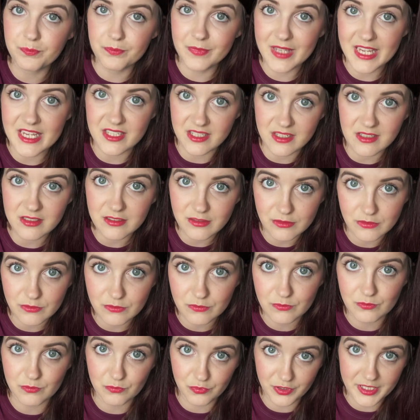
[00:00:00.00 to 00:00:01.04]
isn't
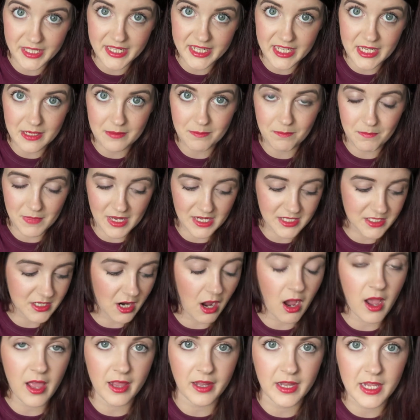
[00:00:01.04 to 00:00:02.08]
really
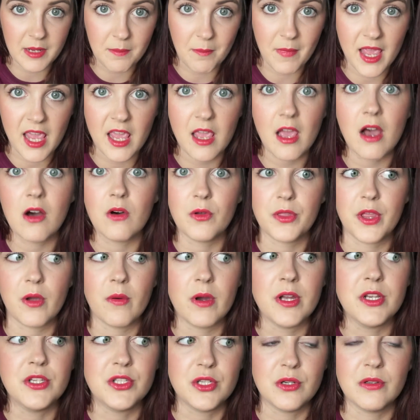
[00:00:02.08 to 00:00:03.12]
entirely me, although
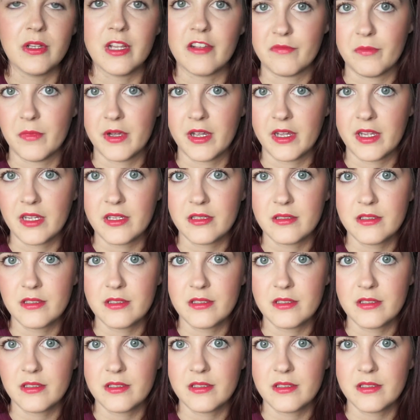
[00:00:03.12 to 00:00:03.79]
I do love my